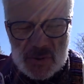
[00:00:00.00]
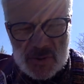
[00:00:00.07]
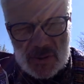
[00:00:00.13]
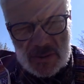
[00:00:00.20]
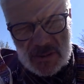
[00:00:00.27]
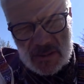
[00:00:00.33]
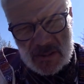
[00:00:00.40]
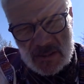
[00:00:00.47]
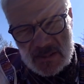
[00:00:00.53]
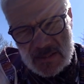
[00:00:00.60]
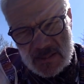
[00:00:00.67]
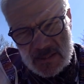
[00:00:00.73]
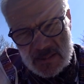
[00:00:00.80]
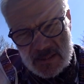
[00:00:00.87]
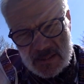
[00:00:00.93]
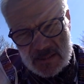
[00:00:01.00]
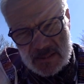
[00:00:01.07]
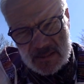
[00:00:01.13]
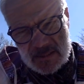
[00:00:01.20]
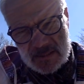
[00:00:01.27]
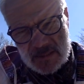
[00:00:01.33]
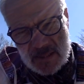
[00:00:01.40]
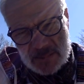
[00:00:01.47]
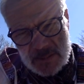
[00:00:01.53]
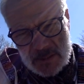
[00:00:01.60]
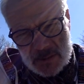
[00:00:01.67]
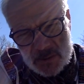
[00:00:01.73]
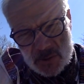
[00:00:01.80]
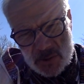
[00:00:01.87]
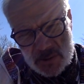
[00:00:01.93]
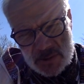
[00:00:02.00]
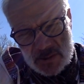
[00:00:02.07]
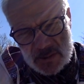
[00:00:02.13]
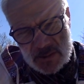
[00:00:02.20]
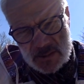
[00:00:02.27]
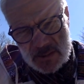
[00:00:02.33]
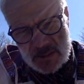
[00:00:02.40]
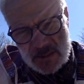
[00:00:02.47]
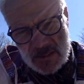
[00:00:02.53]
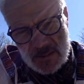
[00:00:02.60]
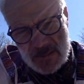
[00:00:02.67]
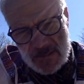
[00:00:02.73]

earlier, coming across this